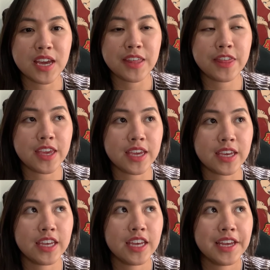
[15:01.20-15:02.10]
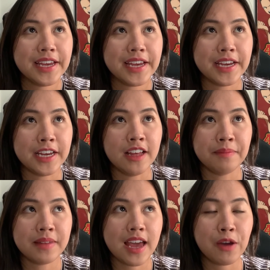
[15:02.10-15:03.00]
I think
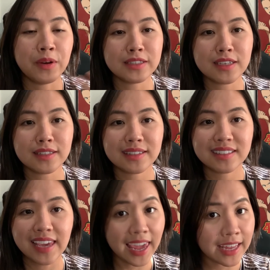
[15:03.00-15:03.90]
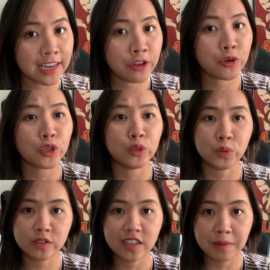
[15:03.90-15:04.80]
I wasn't gaining or
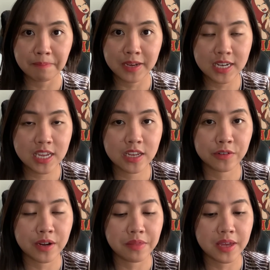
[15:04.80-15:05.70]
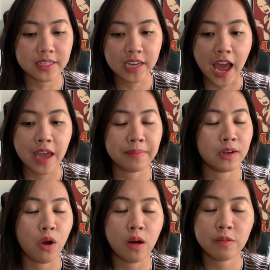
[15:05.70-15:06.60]
losing money around that time,
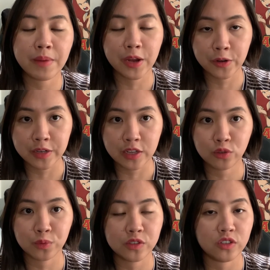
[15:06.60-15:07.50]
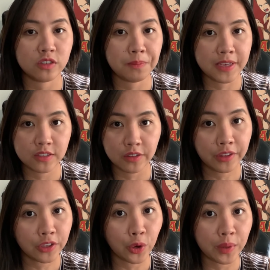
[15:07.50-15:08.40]
and all my earnings was just
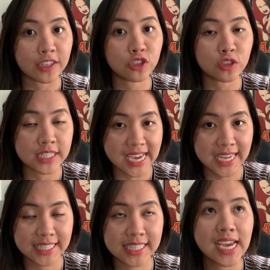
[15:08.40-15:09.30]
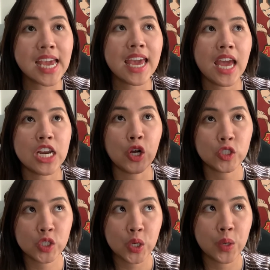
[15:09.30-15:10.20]
basically going into debt. And
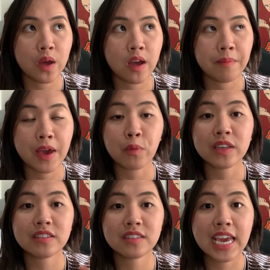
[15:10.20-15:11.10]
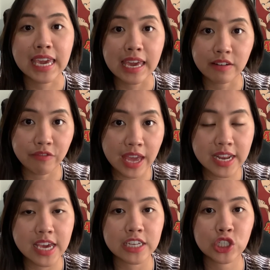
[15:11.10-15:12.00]
also I was taking
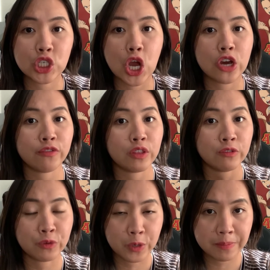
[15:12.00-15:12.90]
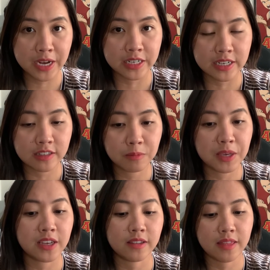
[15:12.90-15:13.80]
advantage of the forbearance,
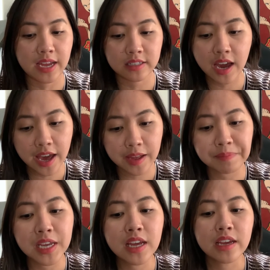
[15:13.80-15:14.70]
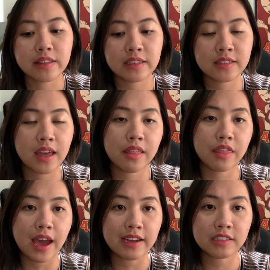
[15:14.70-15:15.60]
because at that time they said
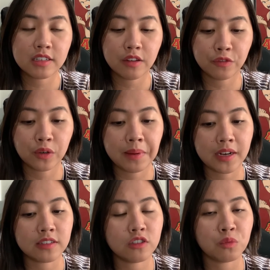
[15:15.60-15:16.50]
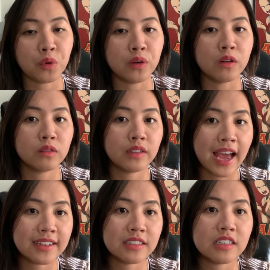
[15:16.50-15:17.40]
that the forbearance will
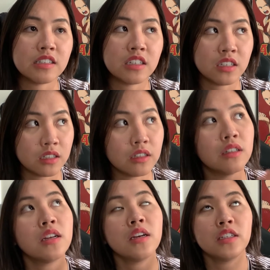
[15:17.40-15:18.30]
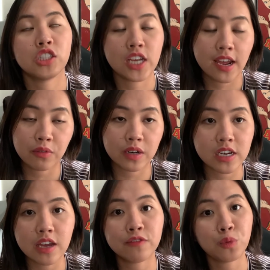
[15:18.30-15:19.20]
last until
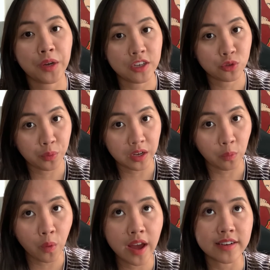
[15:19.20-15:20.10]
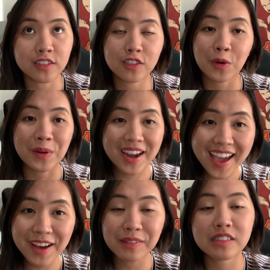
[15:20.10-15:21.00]
January of 2021. So
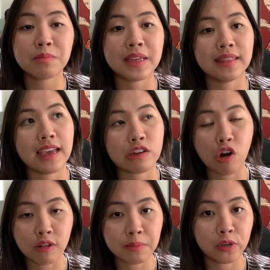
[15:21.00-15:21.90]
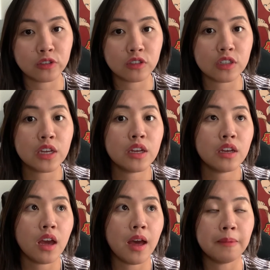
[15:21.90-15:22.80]
now it's been like almost
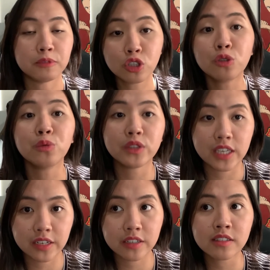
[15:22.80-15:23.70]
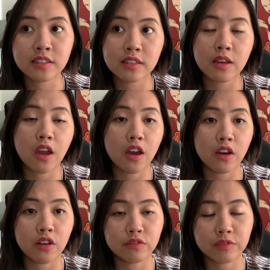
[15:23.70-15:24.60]
2 years
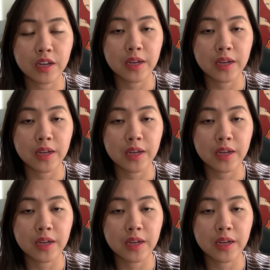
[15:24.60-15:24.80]
of